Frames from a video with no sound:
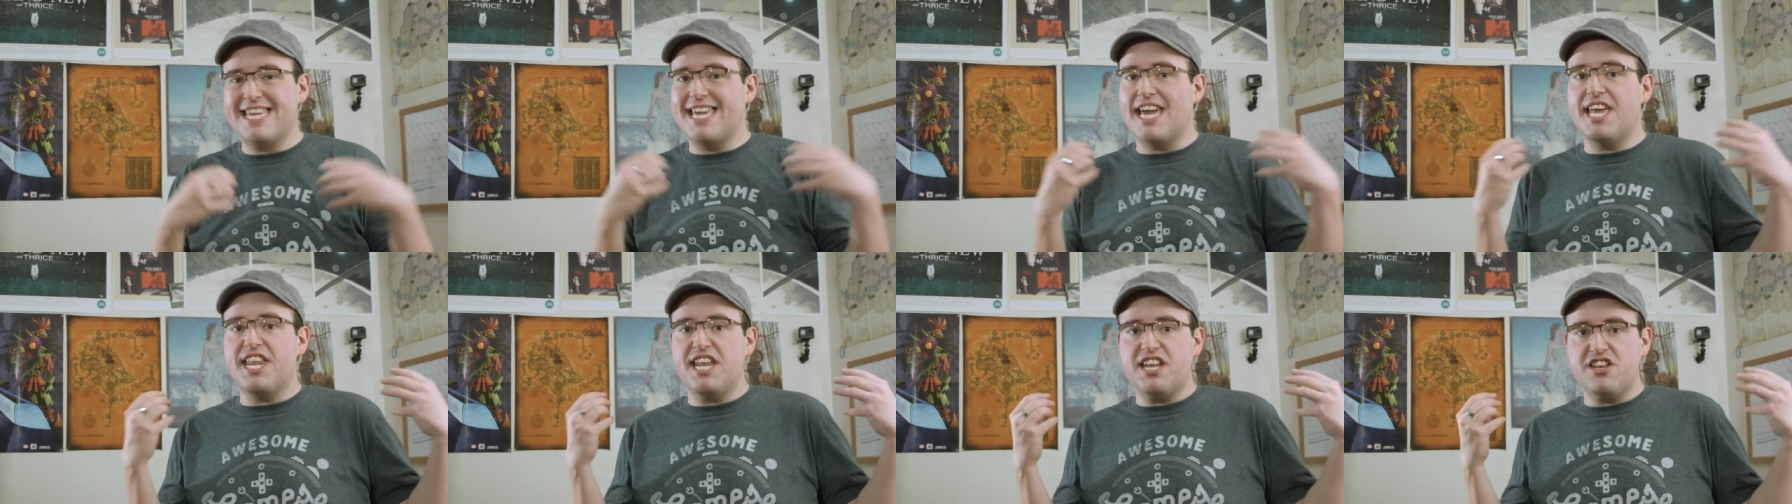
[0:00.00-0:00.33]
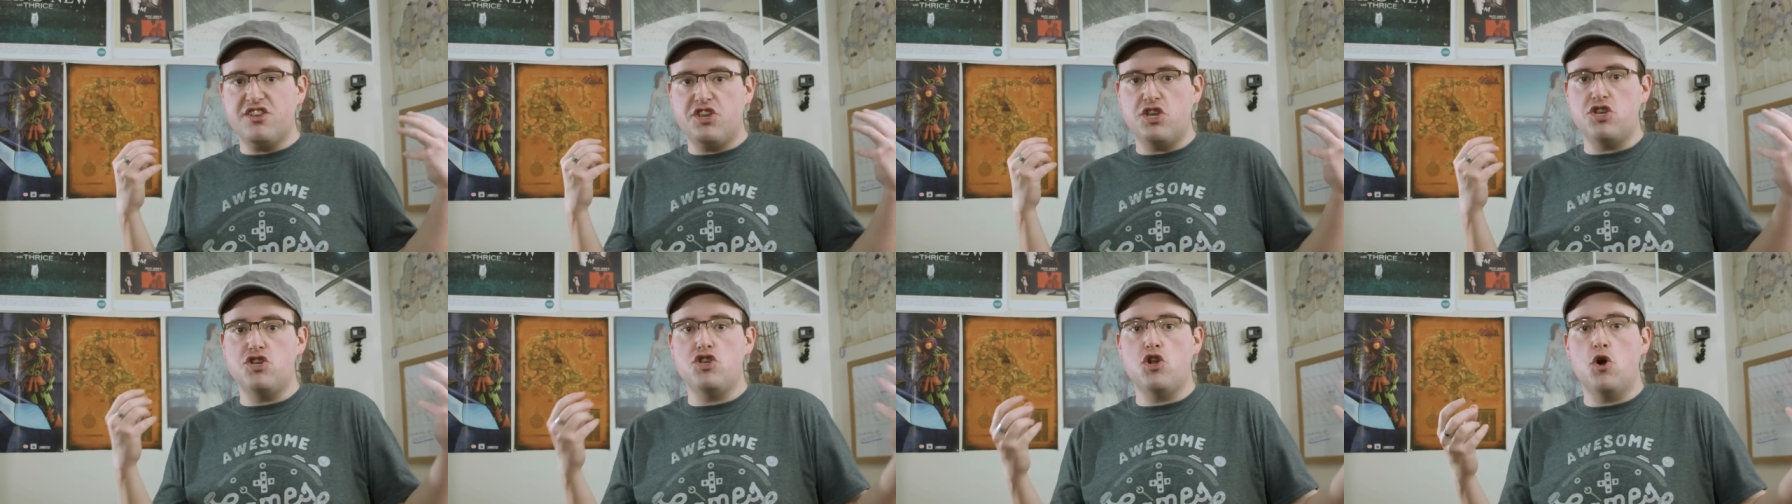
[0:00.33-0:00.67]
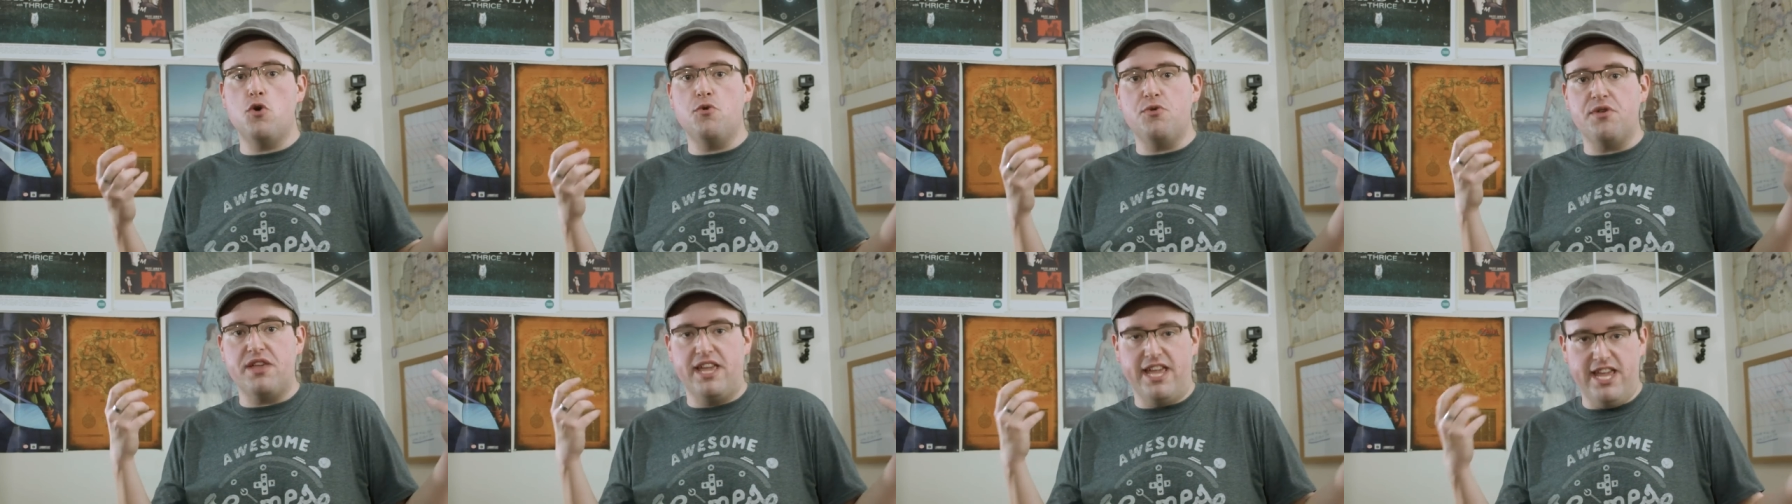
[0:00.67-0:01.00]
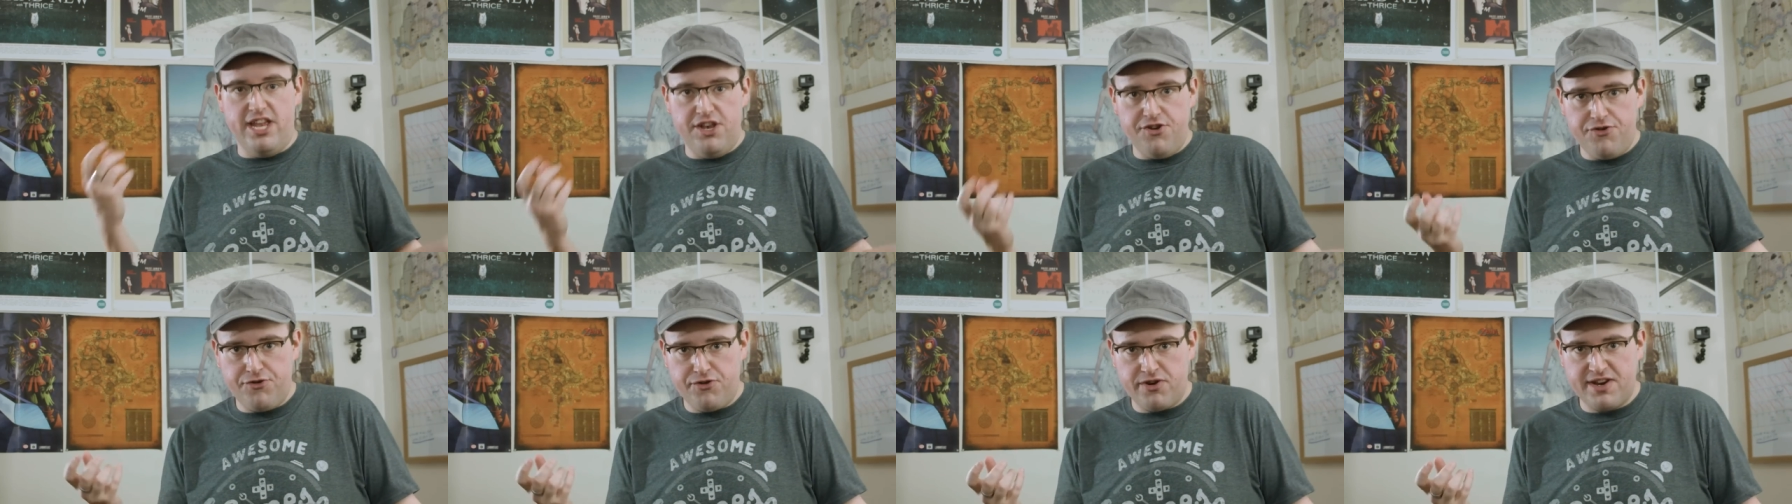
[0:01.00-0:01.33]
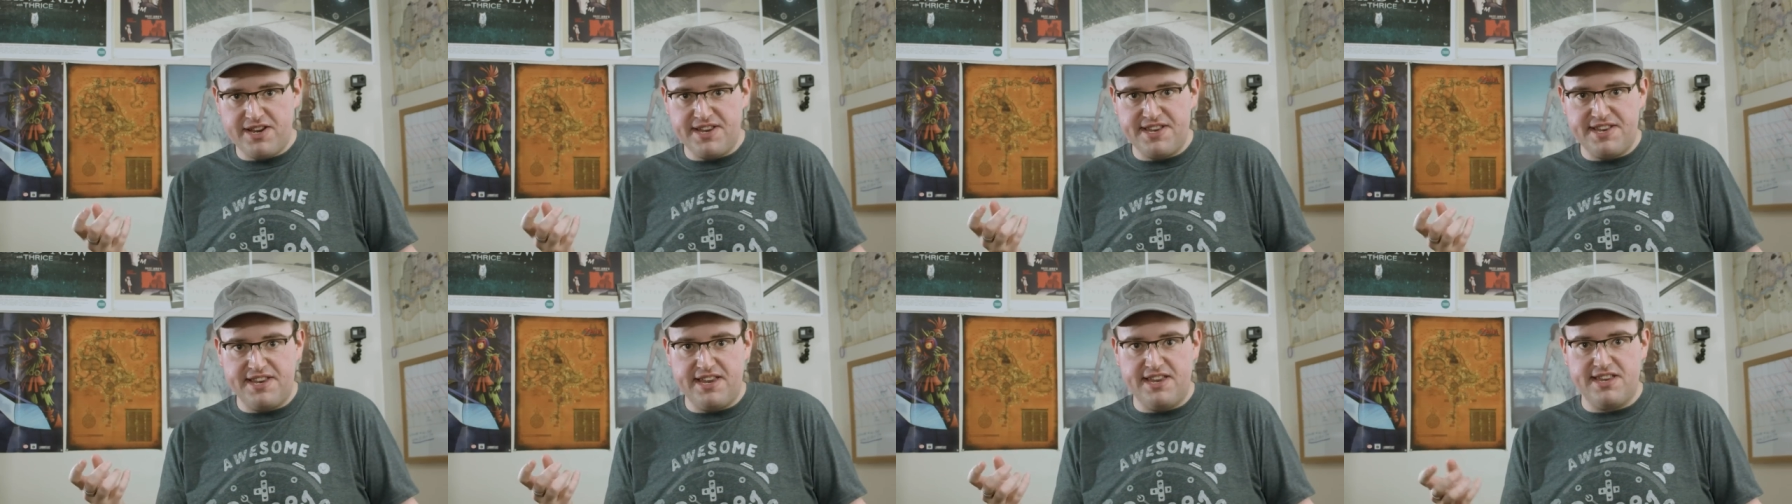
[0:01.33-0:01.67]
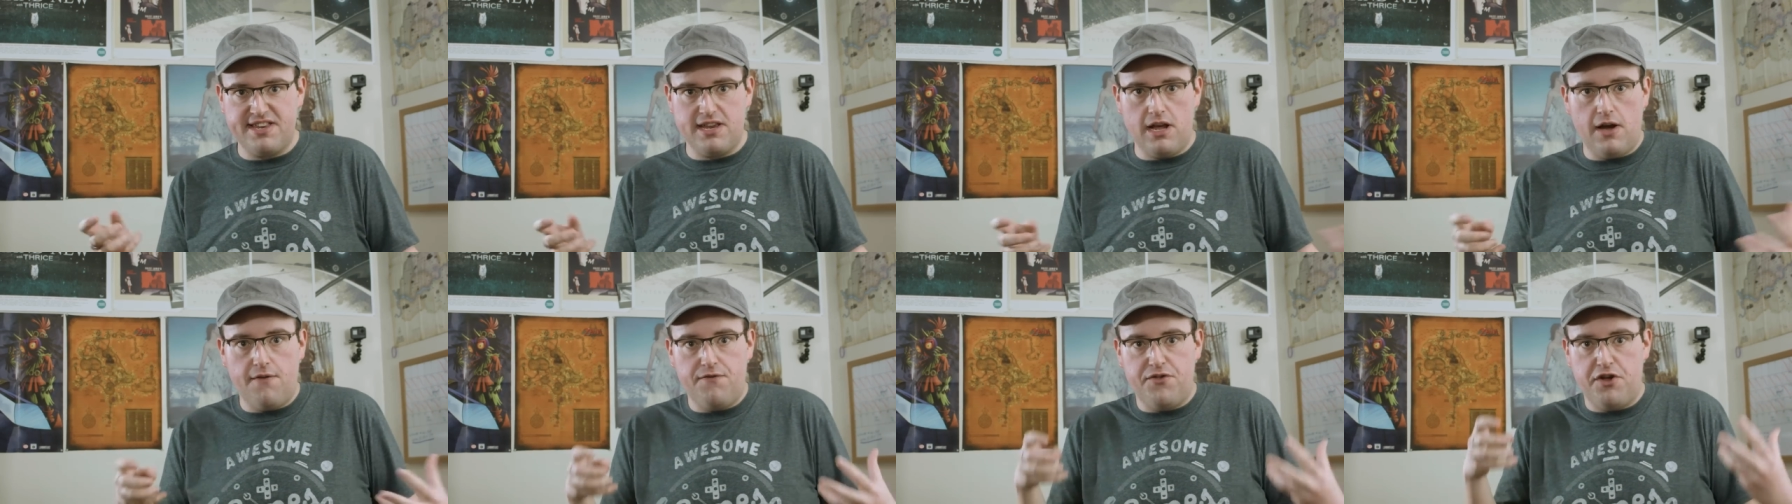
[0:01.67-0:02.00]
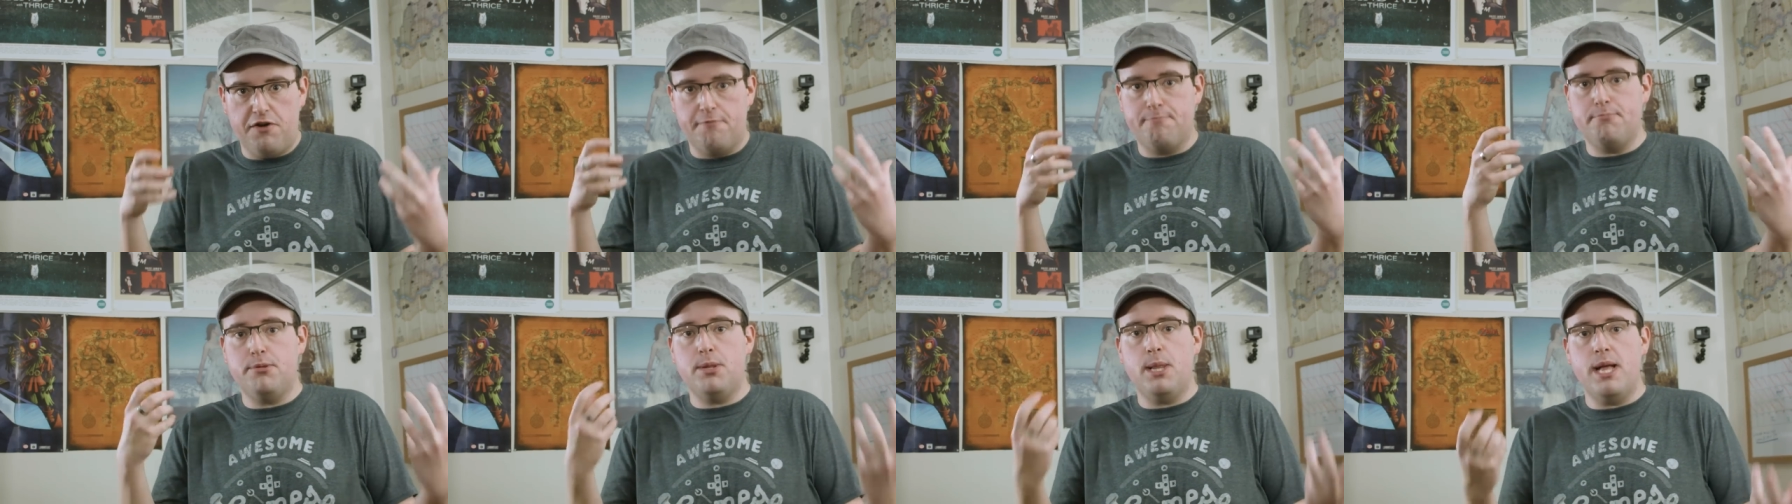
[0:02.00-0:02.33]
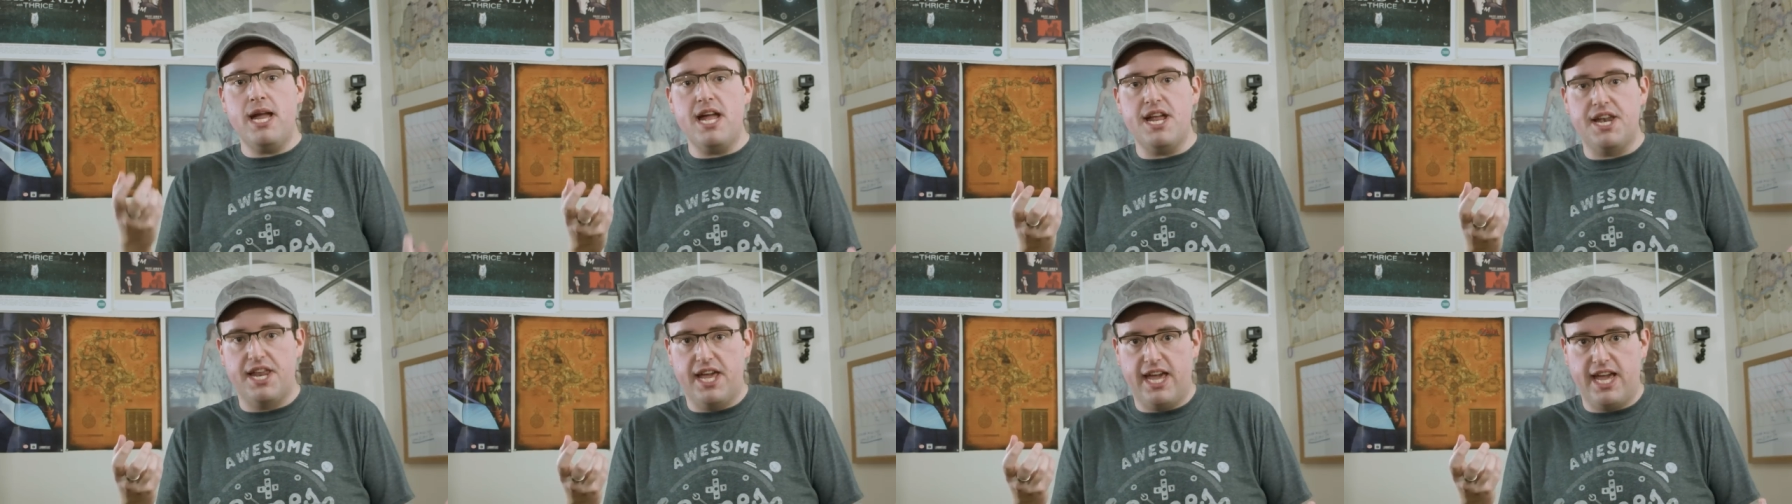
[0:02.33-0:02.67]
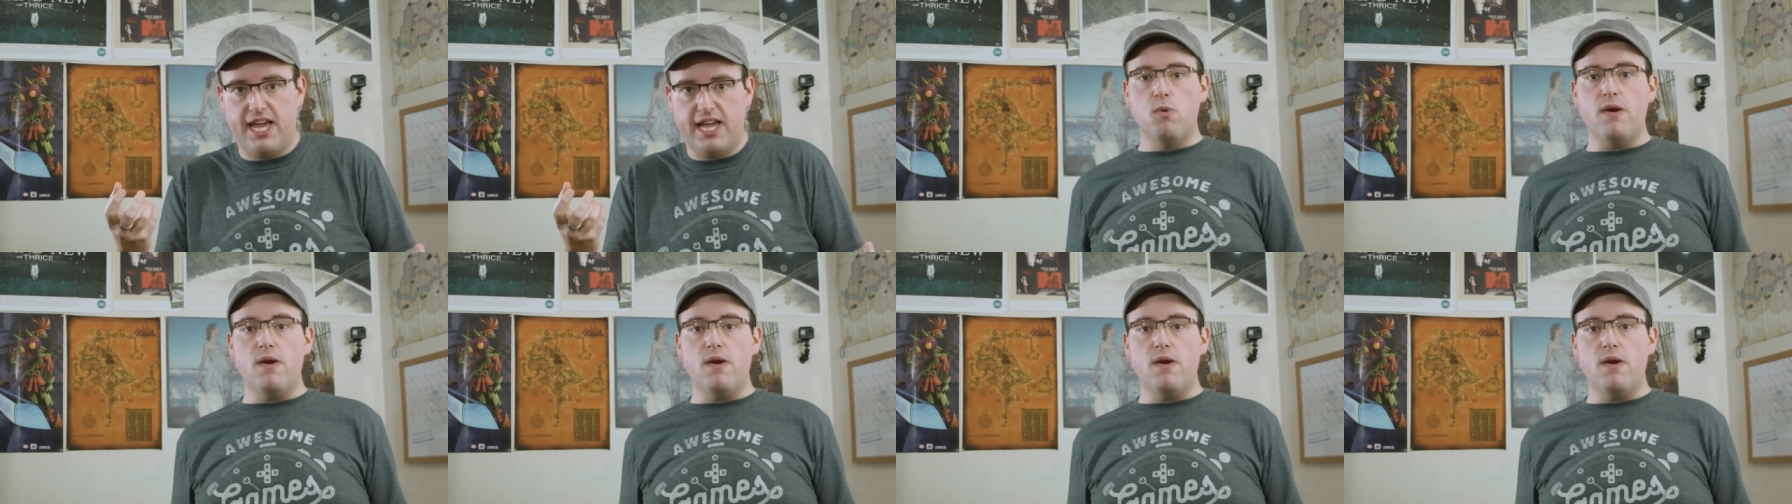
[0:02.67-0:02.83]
getting to know the intricacies of their planning.